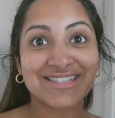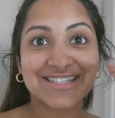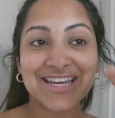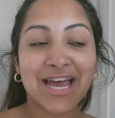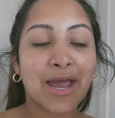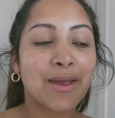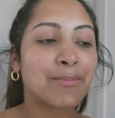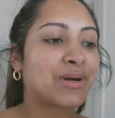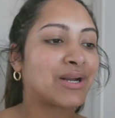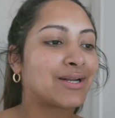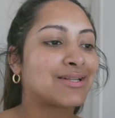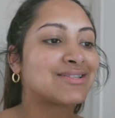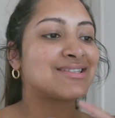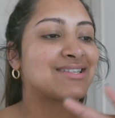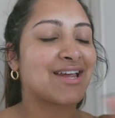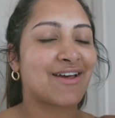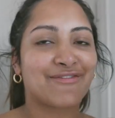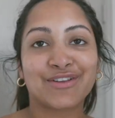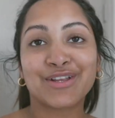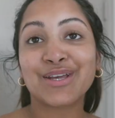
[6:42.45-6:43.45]
of time, but it's
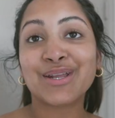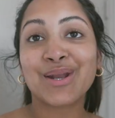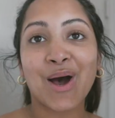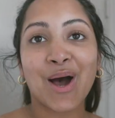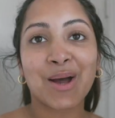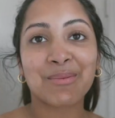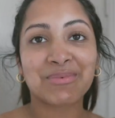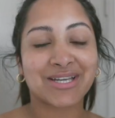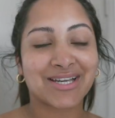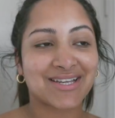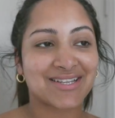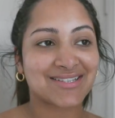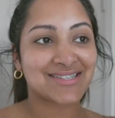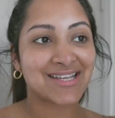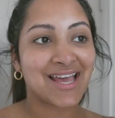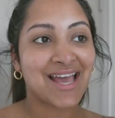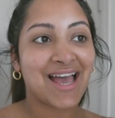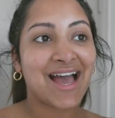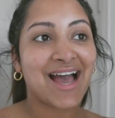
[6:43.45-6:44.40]
definitely not because